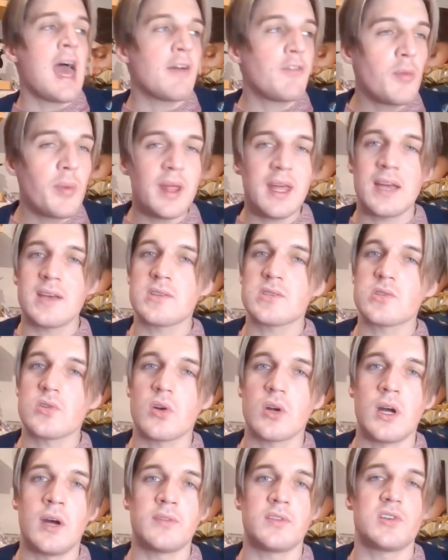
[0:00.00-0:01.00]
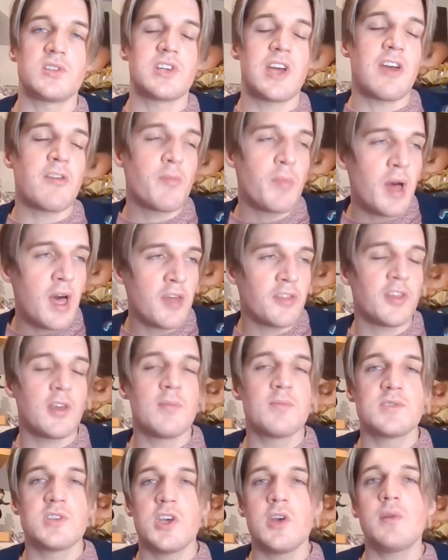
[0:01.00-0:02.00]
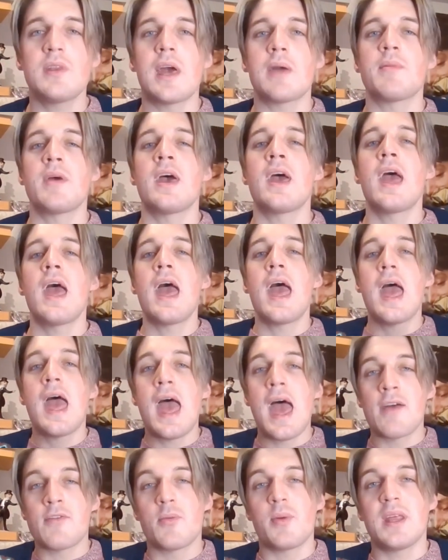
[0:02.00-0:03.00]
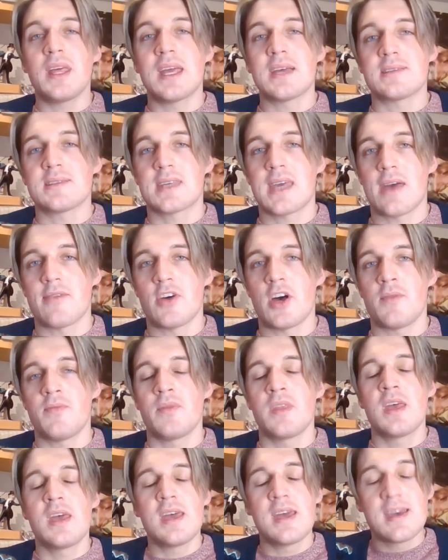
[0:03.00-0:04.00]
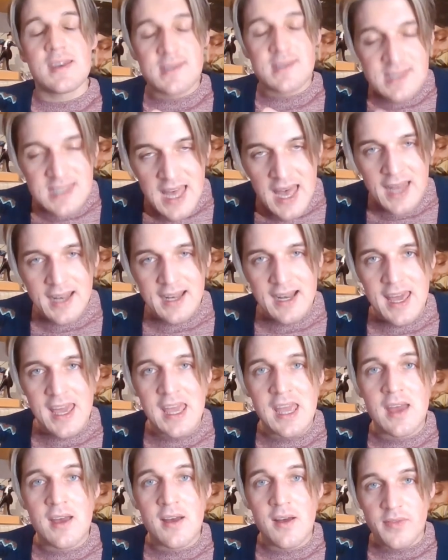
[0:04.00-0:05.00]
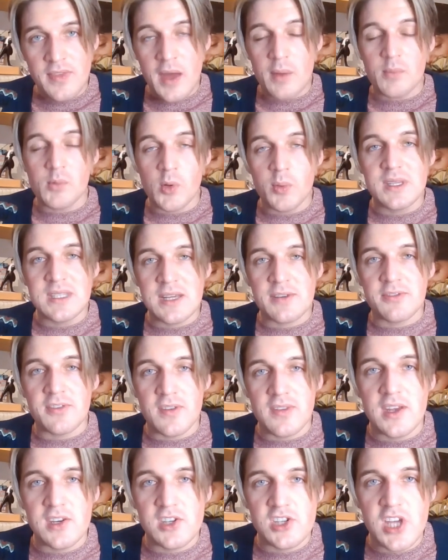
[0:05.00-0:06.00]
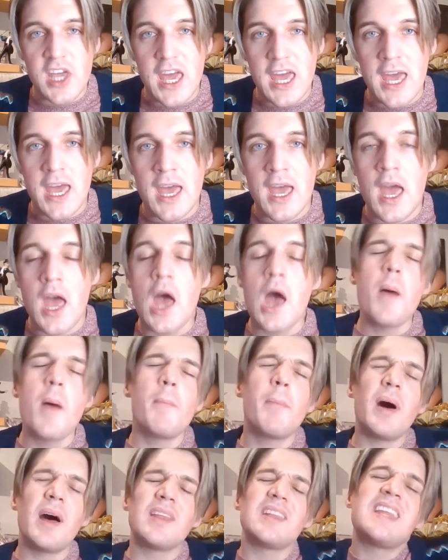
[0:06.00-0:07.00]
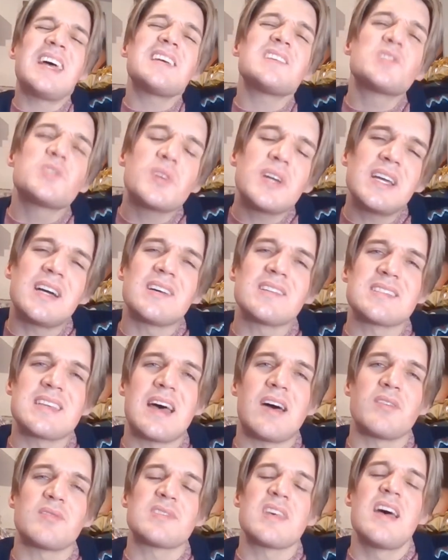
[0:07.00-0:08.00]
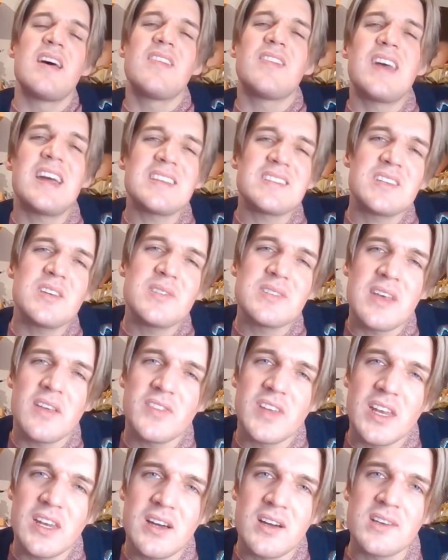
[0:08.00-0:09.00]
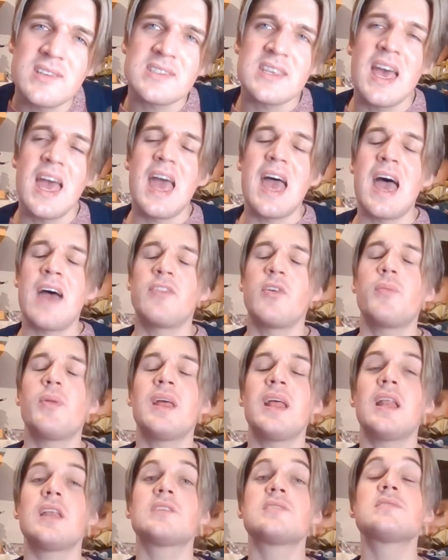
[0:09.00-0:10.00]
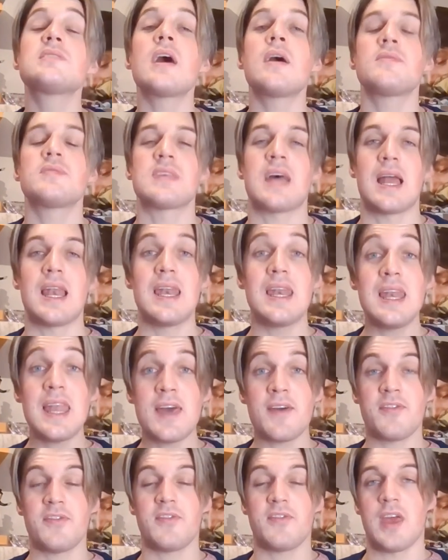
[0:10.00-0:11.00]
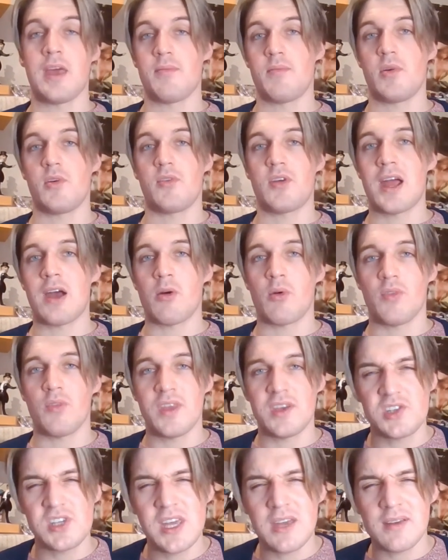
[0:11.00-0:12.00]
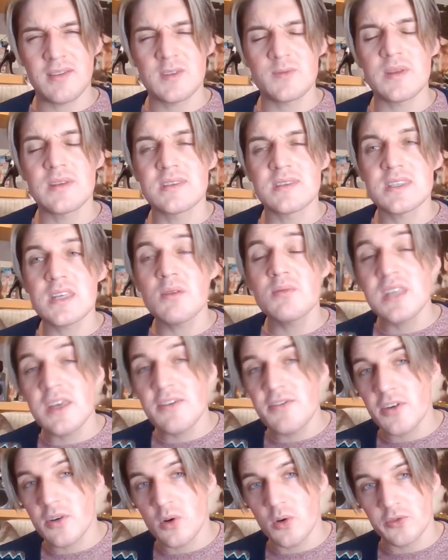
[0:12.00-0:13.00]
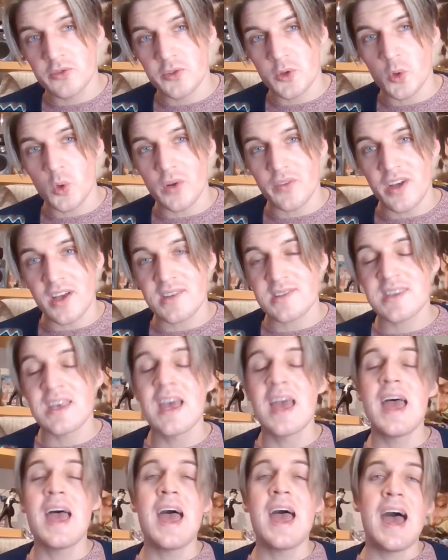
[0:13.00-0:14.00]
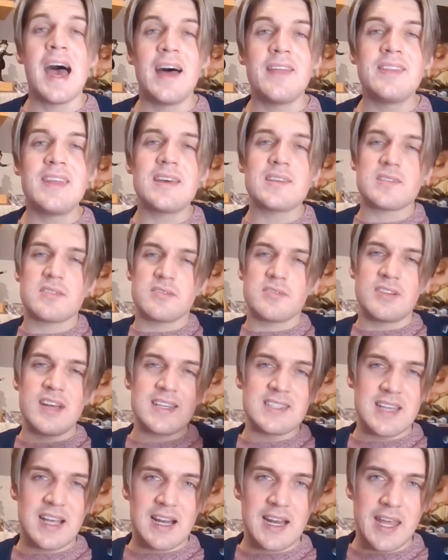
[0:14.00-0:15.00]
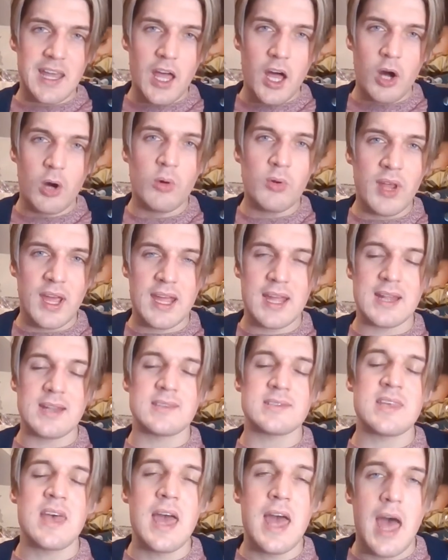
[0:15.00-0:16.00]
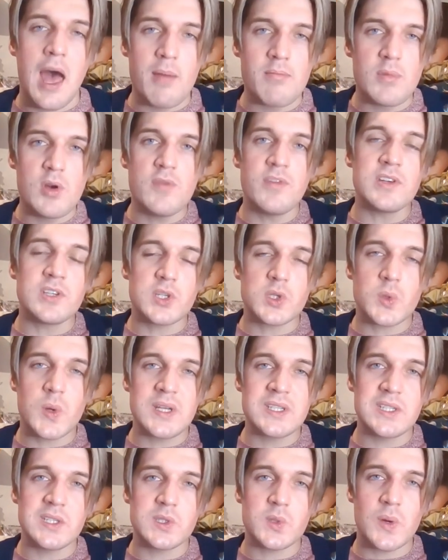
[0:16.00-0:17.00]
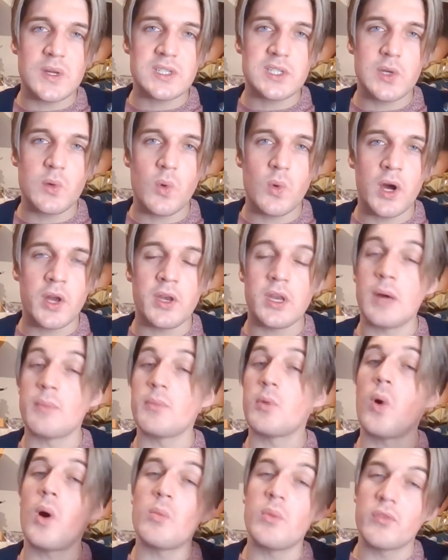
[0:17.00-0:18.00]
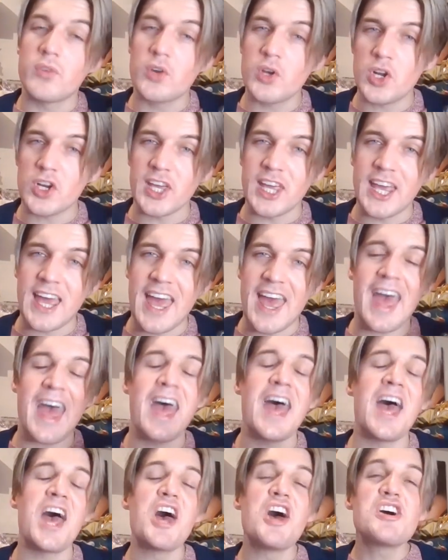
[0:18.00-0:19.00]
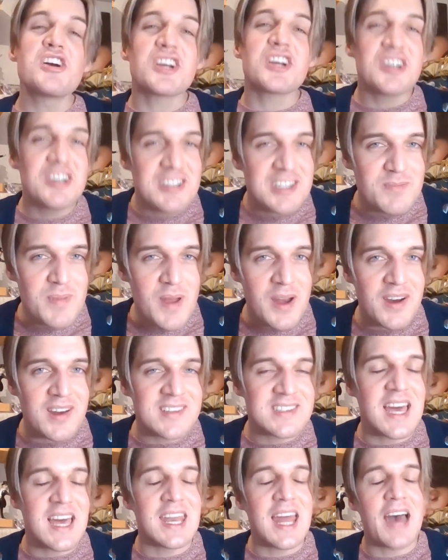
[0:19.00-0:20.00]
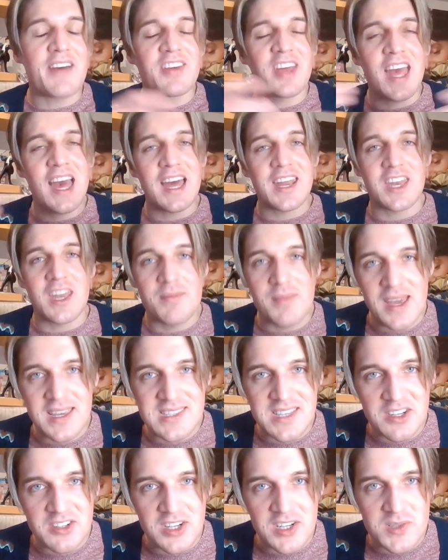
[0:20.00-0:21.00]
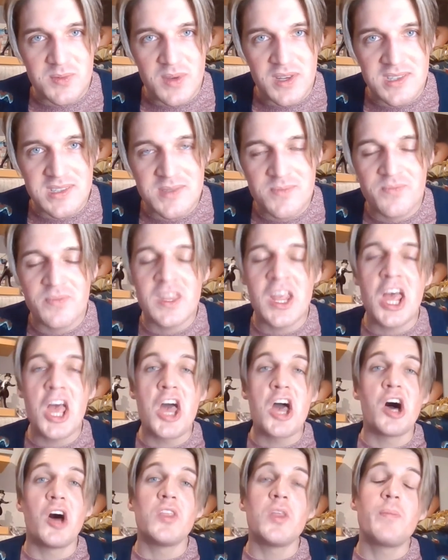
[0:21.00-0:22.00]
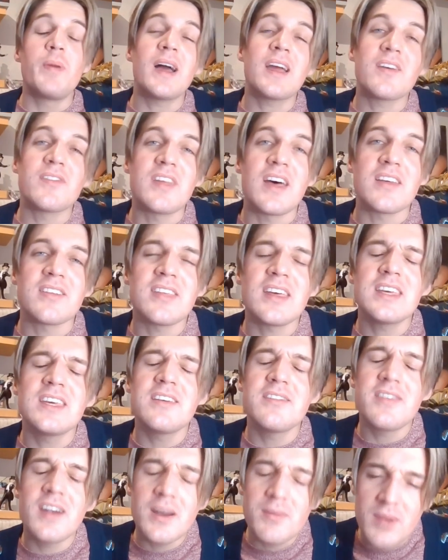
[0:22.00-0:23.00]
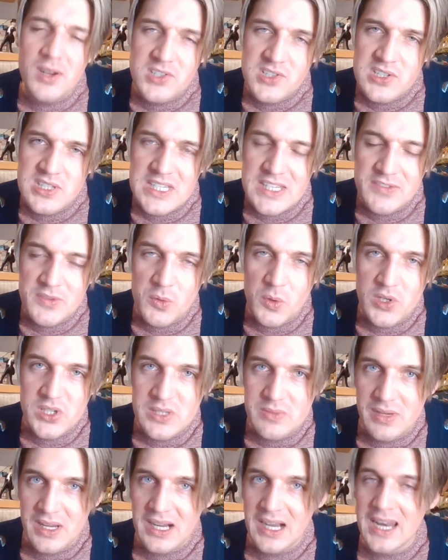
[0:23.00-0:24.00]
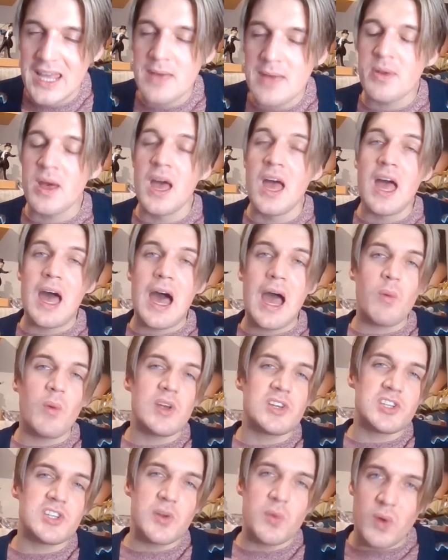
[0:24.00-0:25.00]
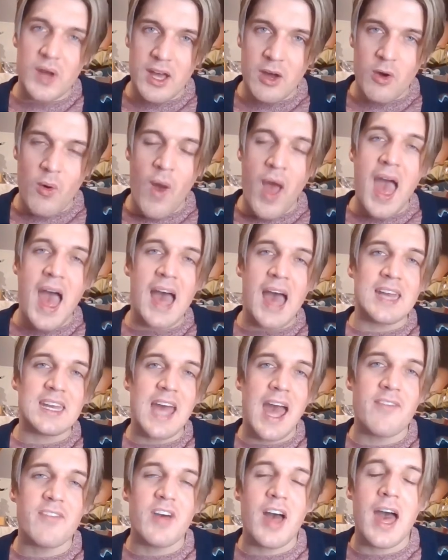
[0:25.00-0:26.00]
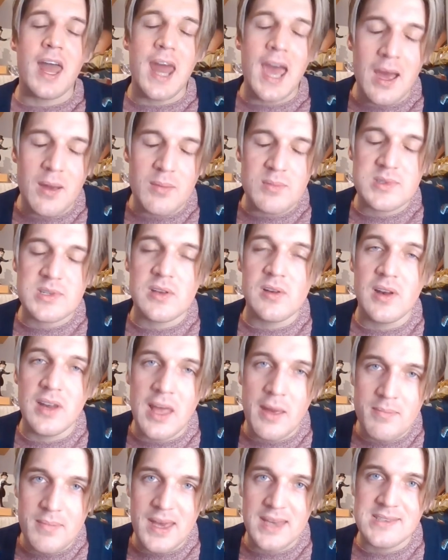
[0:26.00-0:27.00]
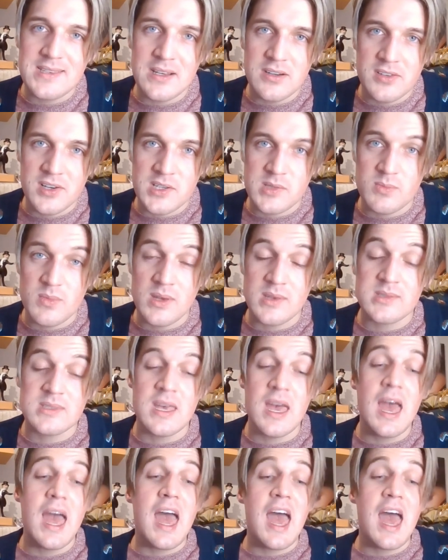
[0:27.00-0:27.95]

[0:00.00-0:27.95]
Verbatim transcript: Everybody has strong aftershave, perfumes, you name it. Everybody gets together. Sadly, that will be different this year. But let's treat ourselves. Let's do something nice. Everybody deserves that lift in morale. This year has been so difficult for all of us. And let's theoretically hold hands and move into 2021, number one, with good looking hair, good spirits, and having had an amazing Christmas. On the back of that, thank you very much indeed for watching my clip. I wish you well and have an absolutely amazing Christmas.